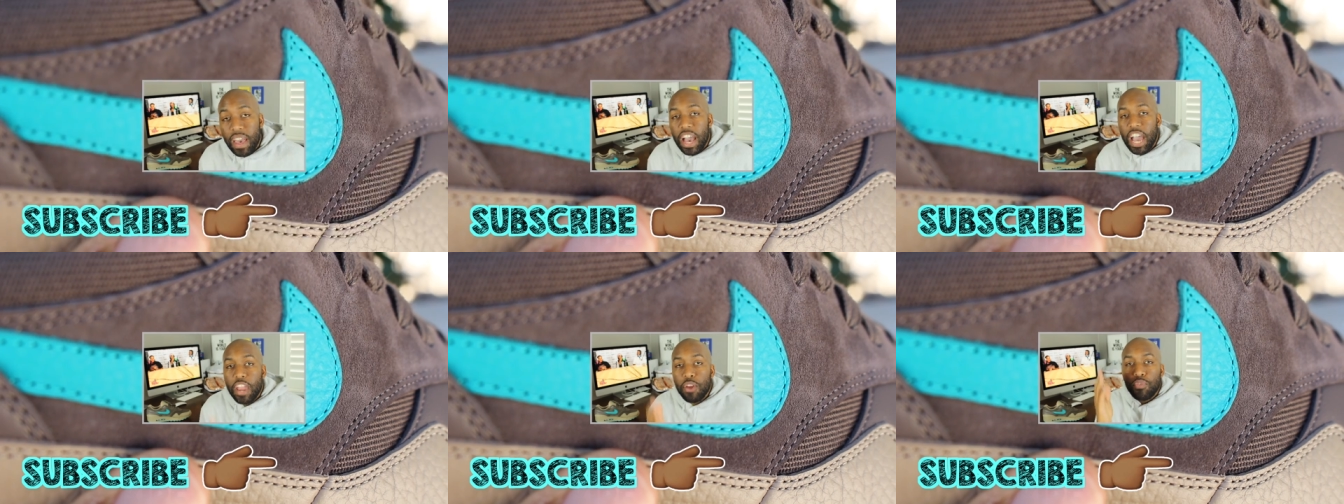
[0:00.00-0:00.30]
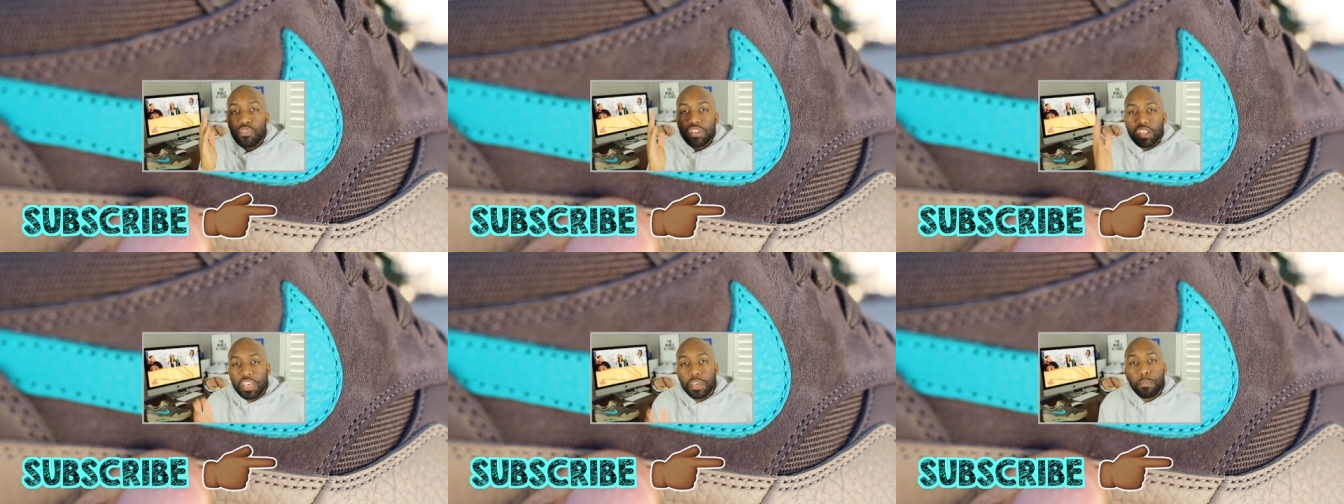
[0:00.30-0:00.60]
I
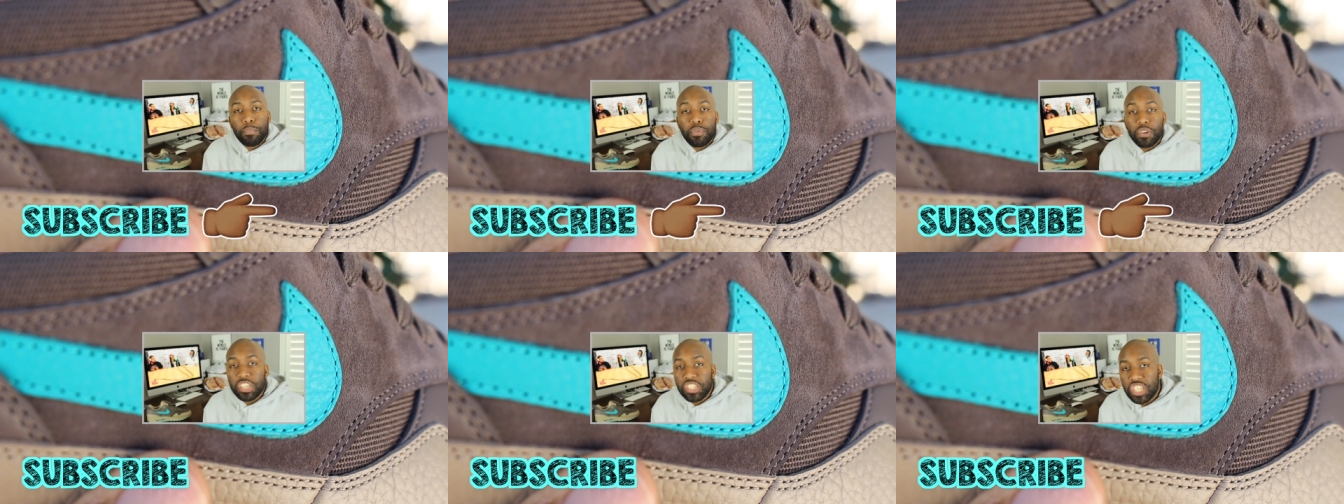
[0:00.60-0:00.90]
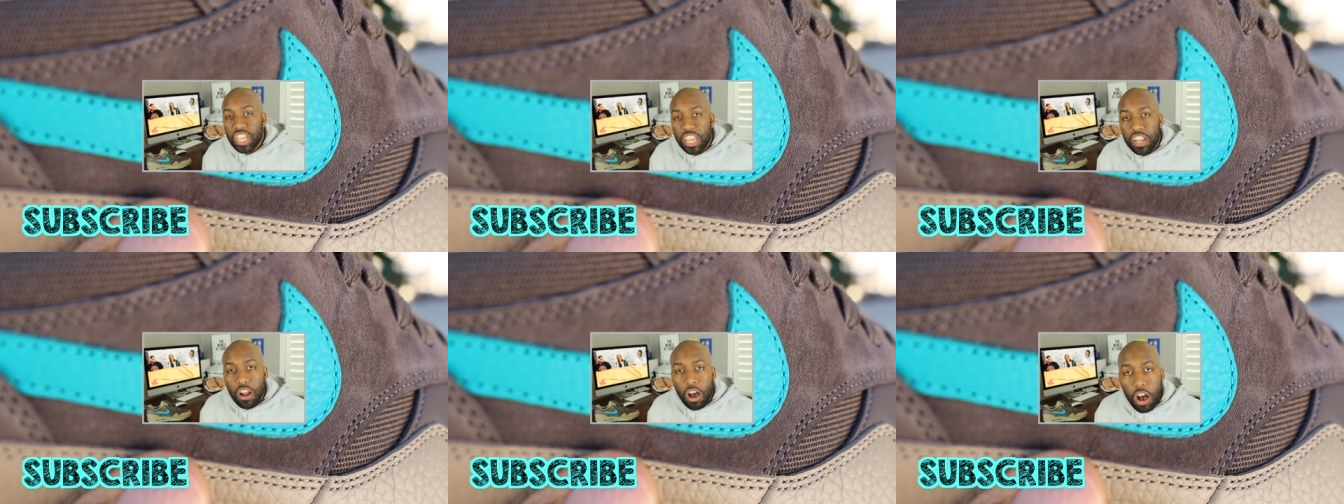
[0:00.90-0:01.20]
really
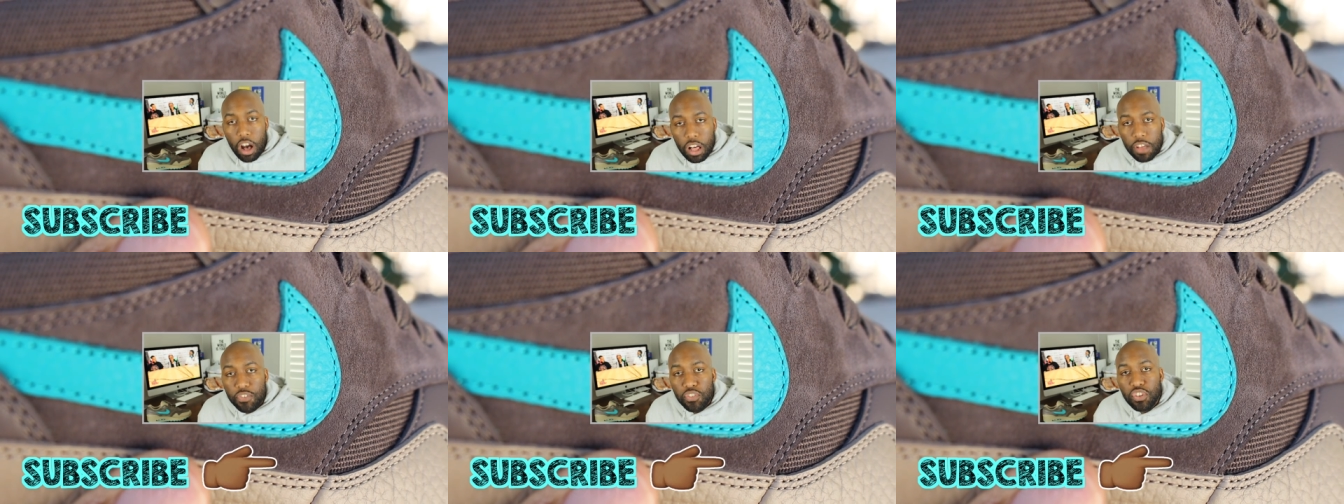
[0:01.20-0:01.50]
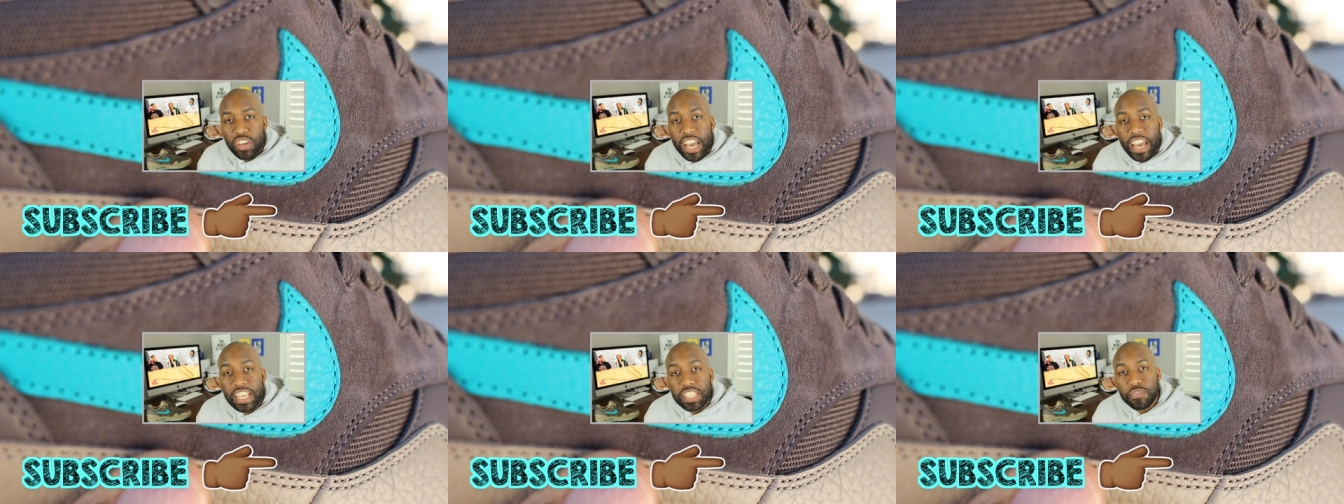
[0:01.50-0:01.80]
appreciate all of
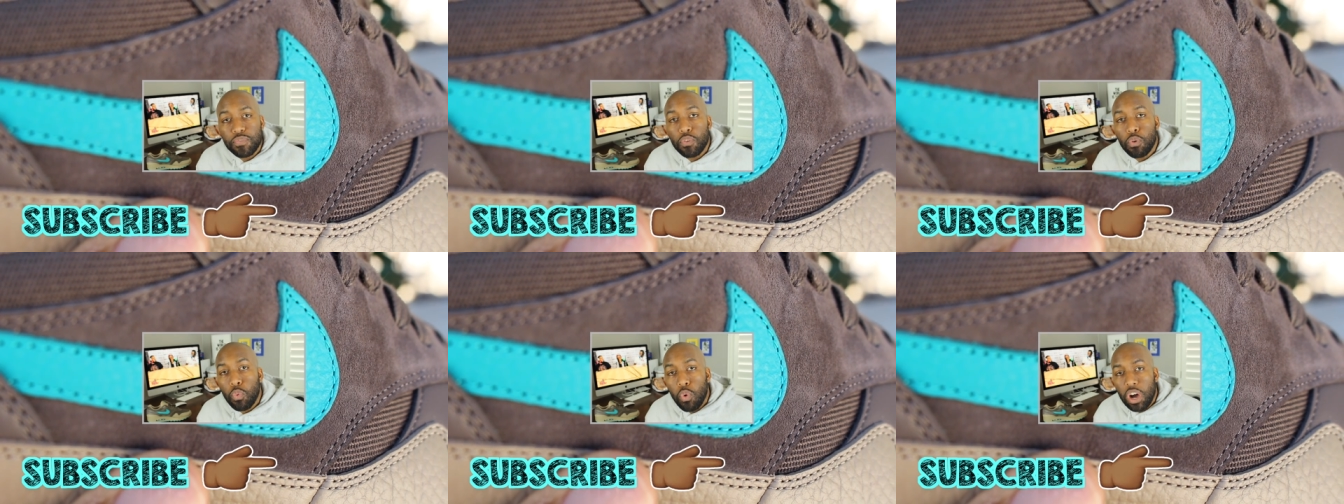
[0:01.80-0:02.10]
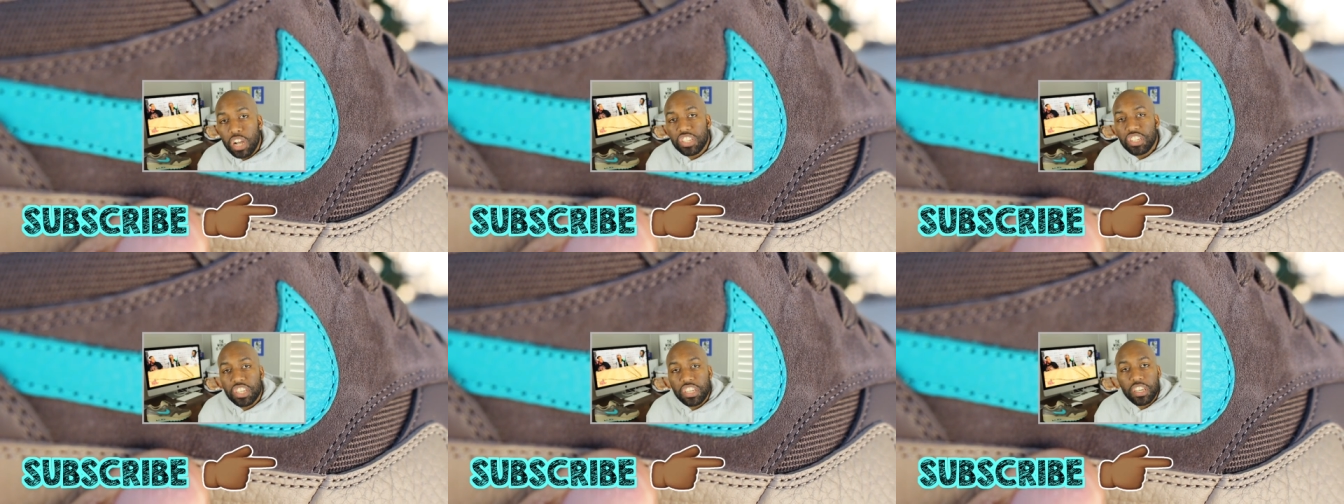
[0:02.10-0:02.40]
you guys for
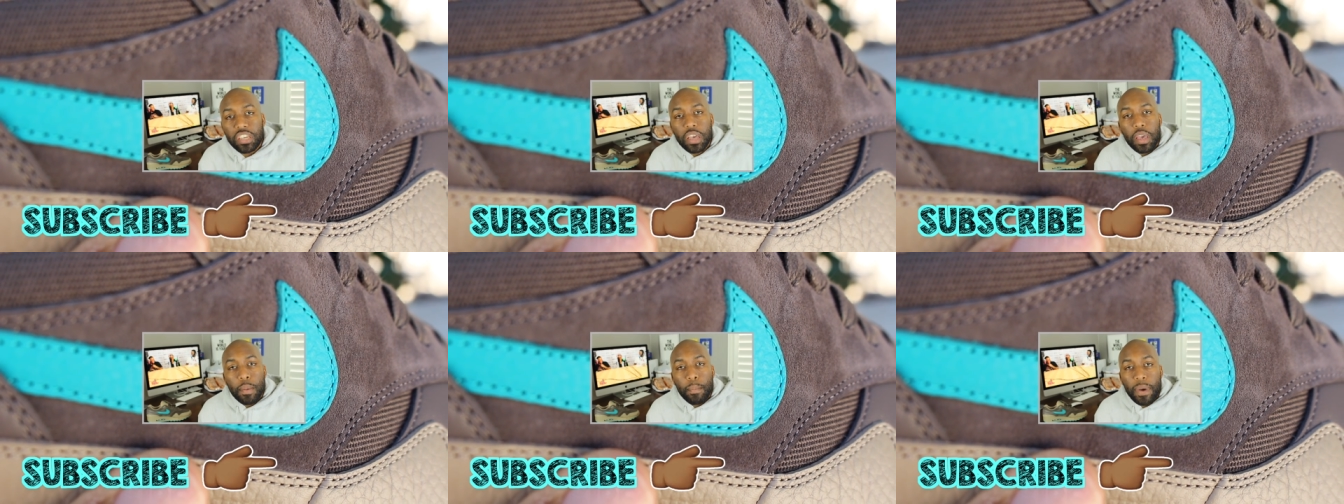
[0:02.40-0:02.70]
watching